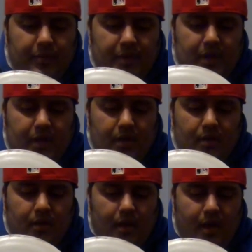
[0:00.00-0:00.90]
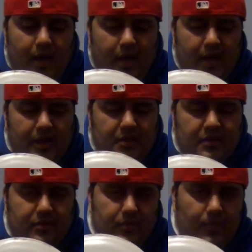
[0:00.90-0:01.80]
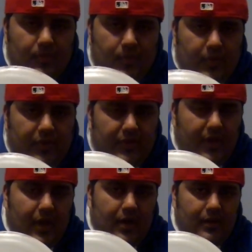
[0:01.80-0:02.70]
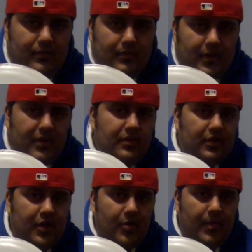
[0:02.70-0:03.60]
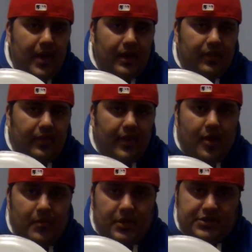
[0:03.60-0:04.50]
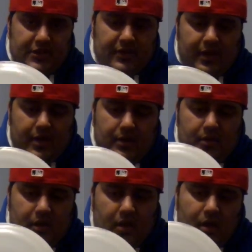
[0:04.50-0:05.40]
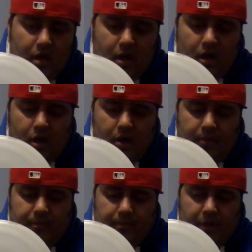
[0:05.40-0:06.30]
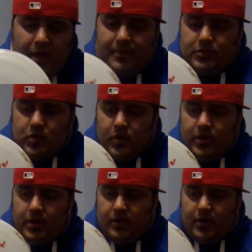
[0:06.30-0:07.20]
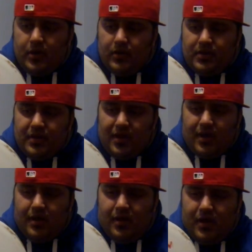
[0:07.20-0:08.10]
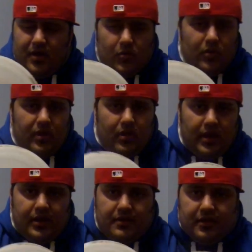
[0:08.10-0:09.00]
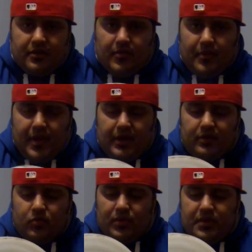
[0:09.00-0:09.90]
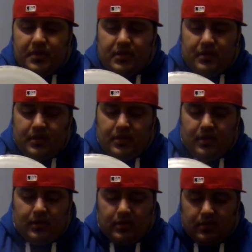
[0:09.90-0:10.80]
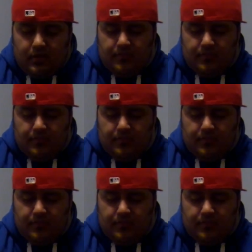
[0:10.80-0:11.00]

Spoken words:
big S with it doesn't come back that much at the end. I'm enjoying it though. It's one of the lightest discs in my bag. It's 166.